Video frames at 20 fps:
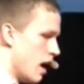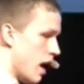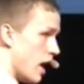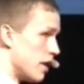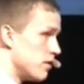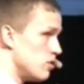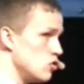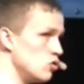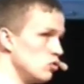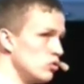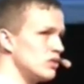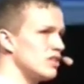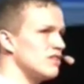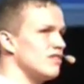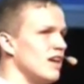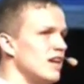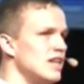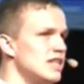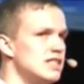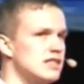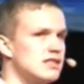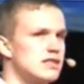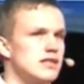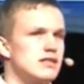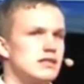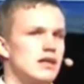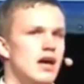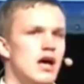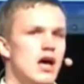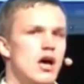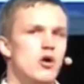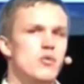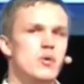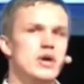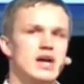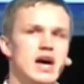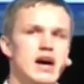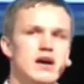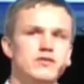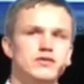new devices, we
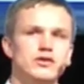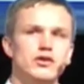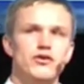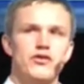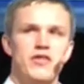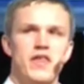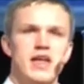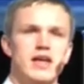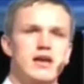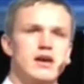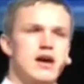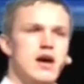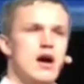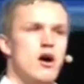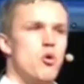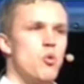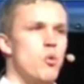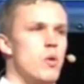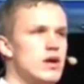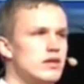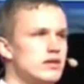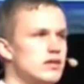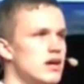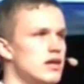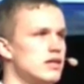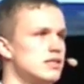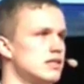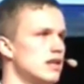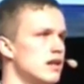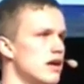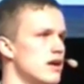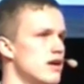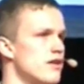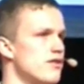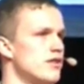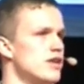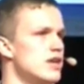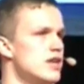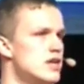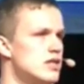have to think, what are the
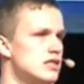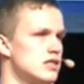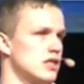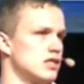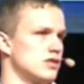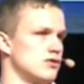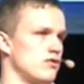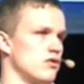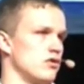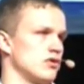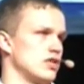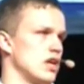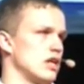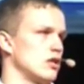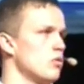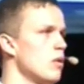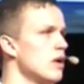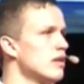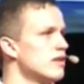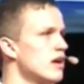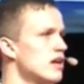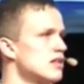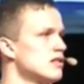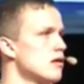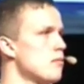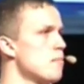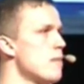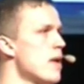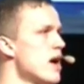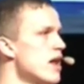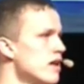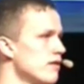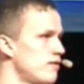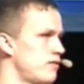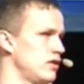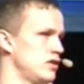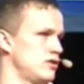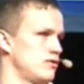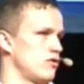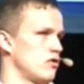reasons for that? What are the
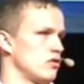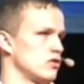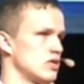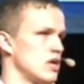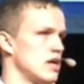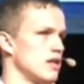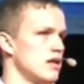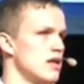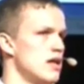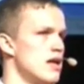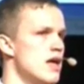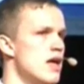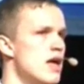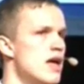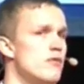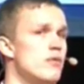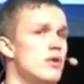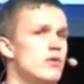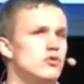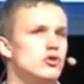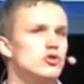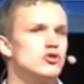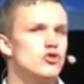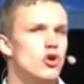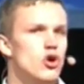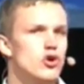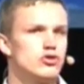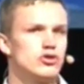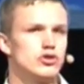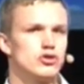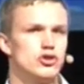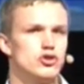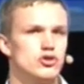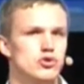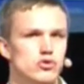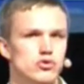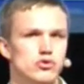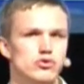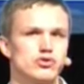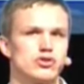benefits for that? We will not
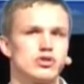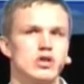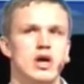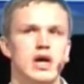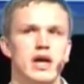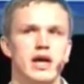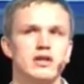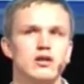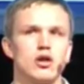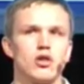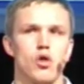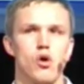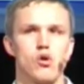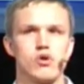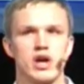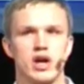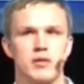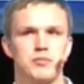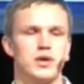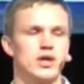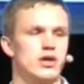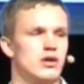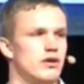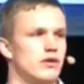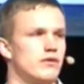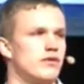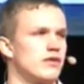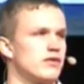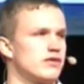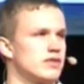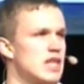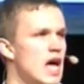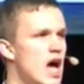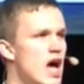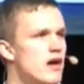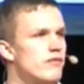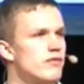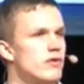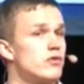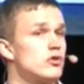use, in a longer period of
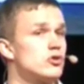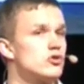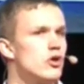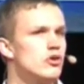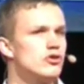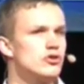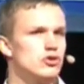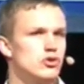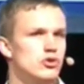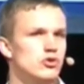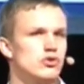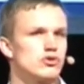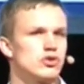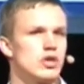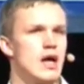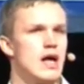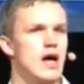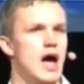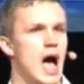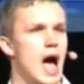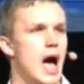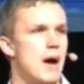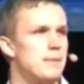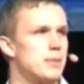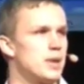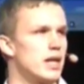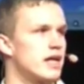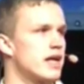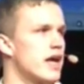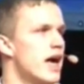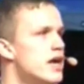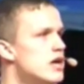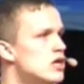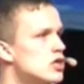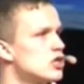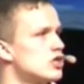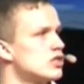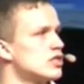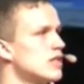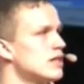time, we will not use
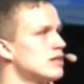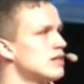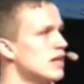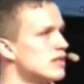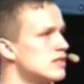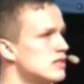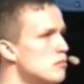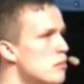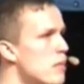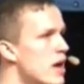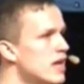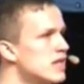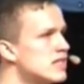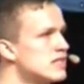applications that doesn't make